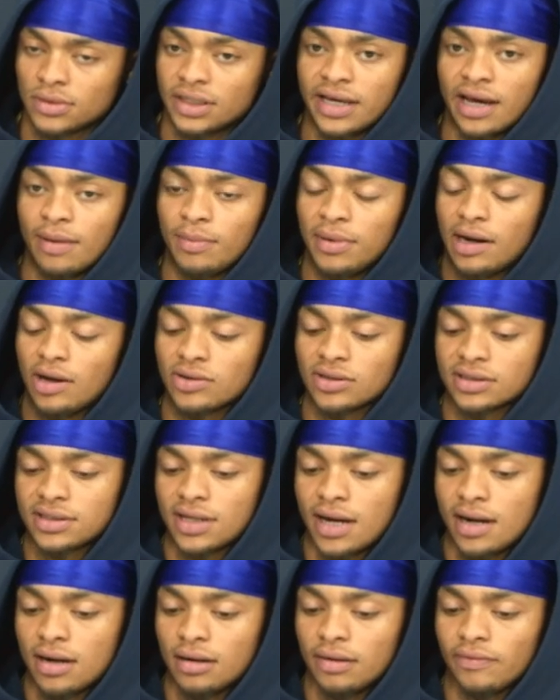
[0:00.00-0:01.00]
Yeah, I mean, I was
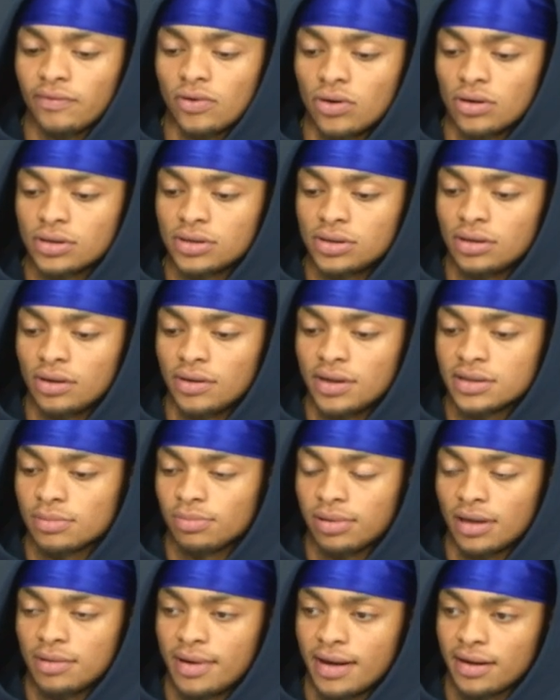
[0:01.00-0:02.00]
excited, of course. You know, he's a
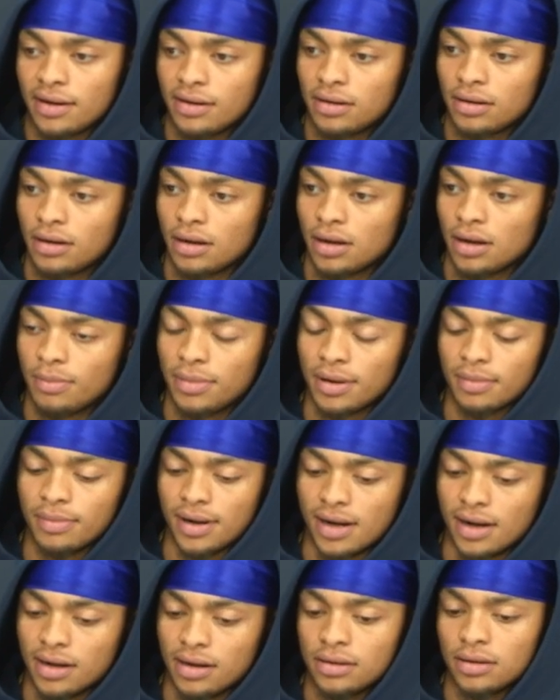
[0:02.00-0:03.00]
playmaker, big
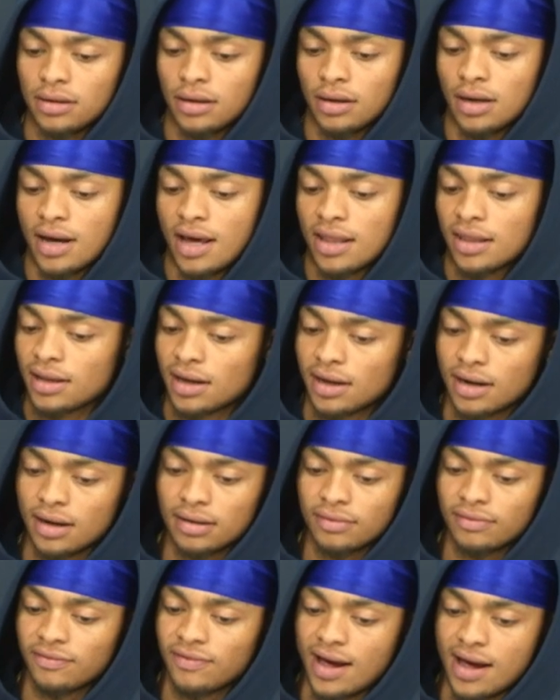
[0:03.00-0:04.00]
body, athletic,
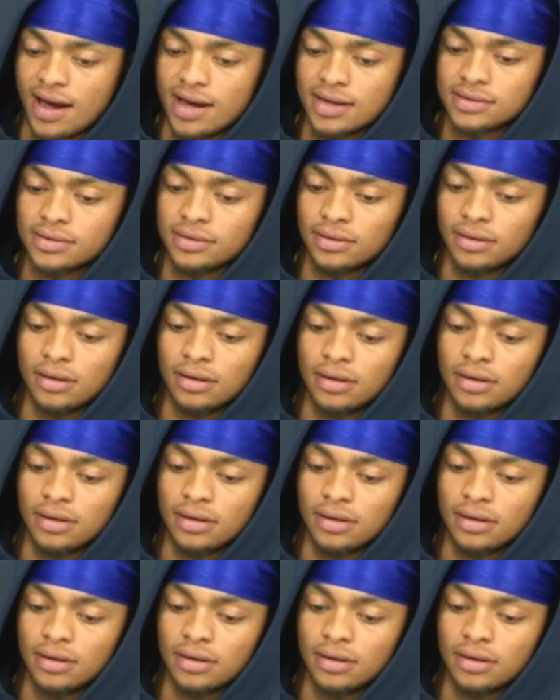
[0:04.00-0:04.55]
fast,